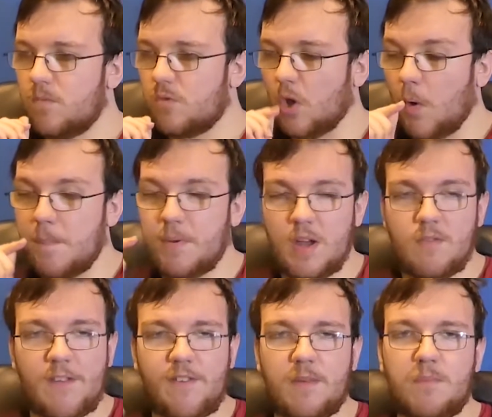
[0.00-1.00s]
So I put a
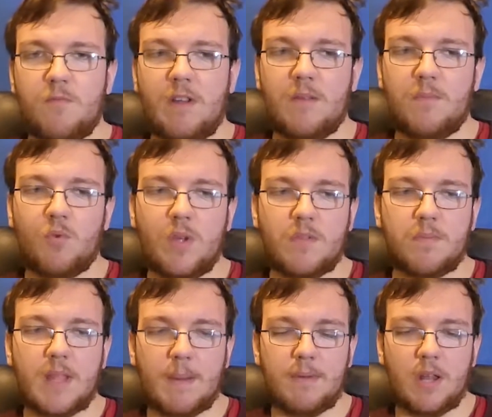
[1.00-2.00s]
referendum tweet
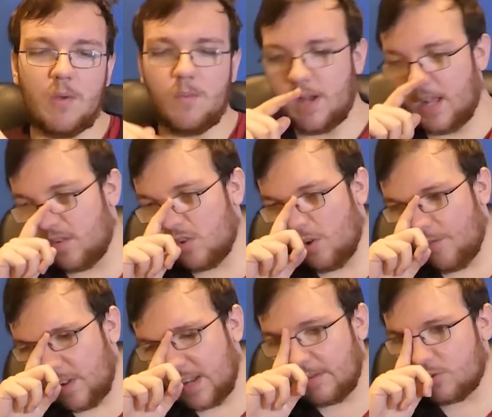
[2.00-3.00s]
down below, and
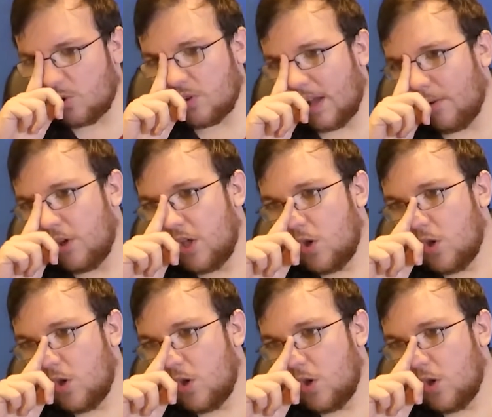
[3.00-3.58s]
hopefully that'll sort out.